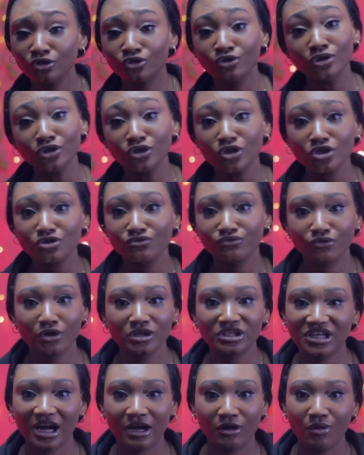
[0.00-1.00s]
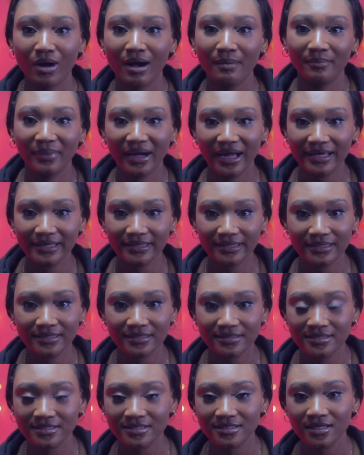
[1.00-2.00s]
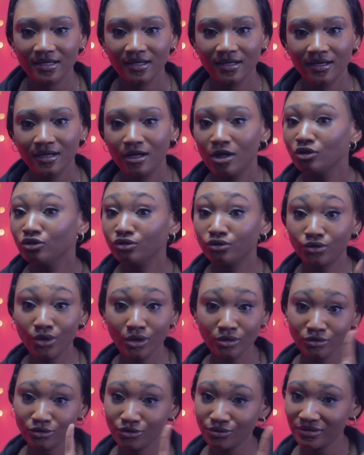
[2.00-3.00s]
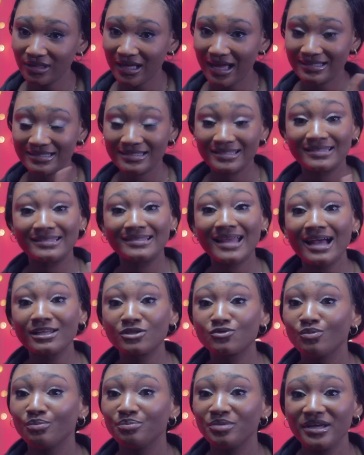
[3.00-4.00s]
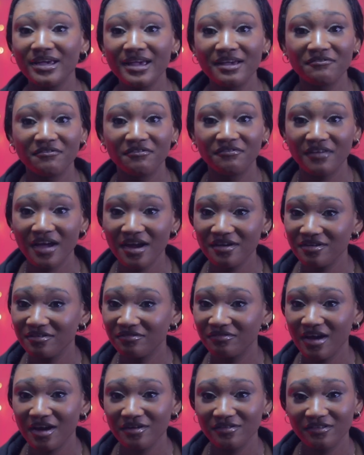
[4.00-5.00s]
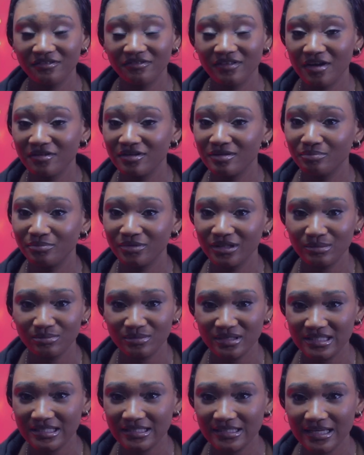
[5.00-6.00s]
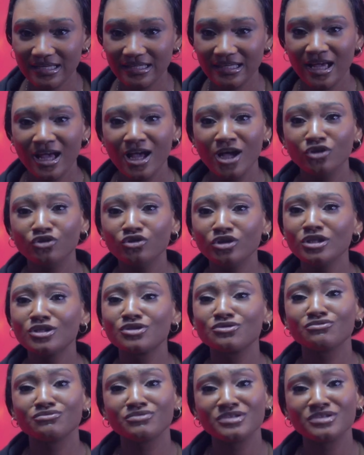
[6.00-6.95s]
Don't just rush and go and buy a kit. Don't do that. That would be a very, very, very big mistake. You need to